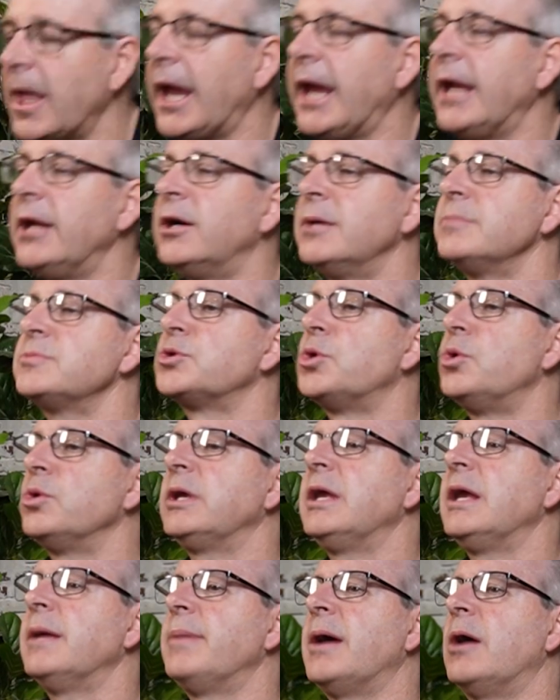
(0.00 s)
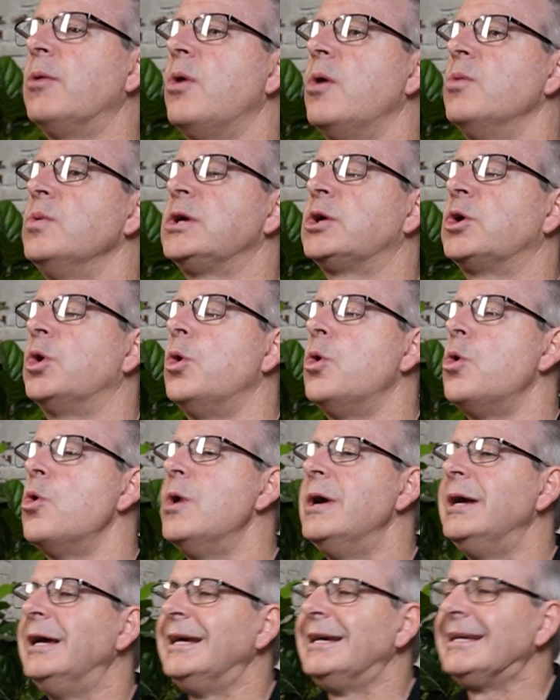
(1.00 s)
And I'm talking about what we
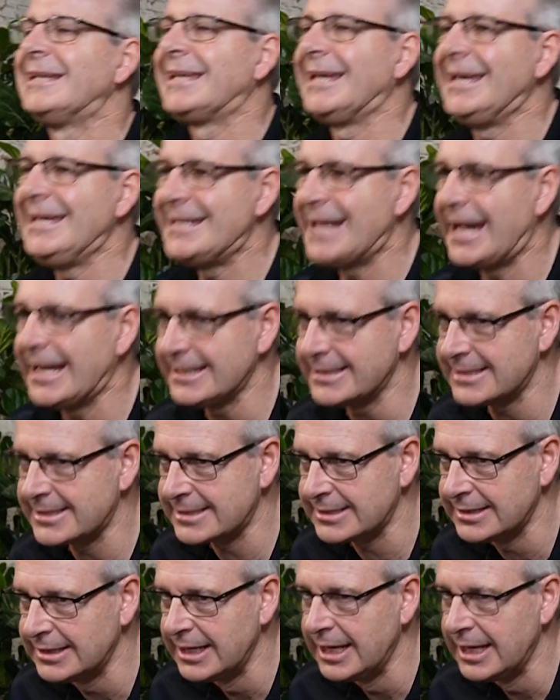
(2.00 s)
call key dates.